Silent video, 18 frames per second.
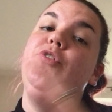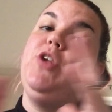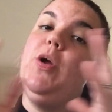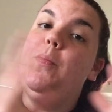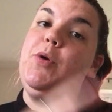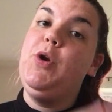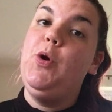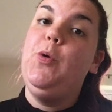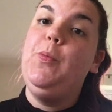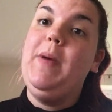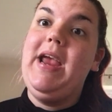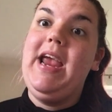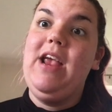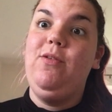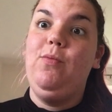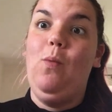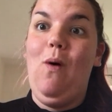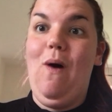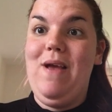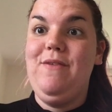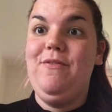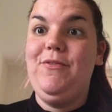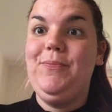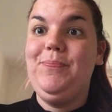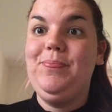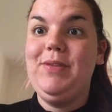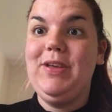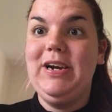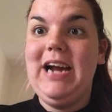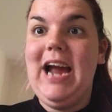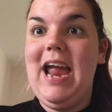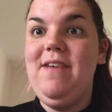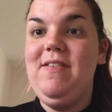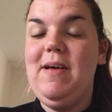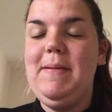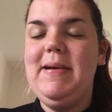someone who will be his wife.
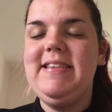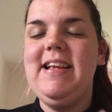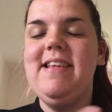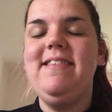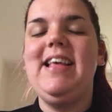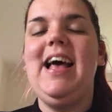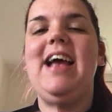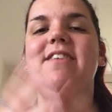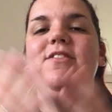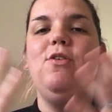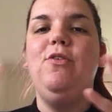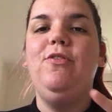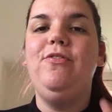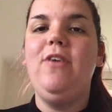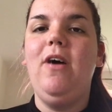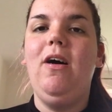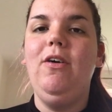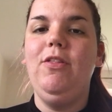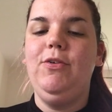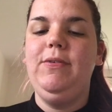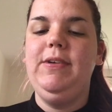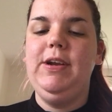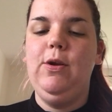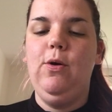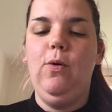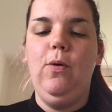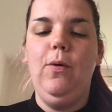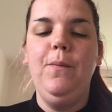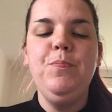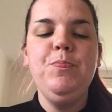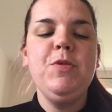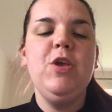Okay, that makes sense? That is your father-in-law.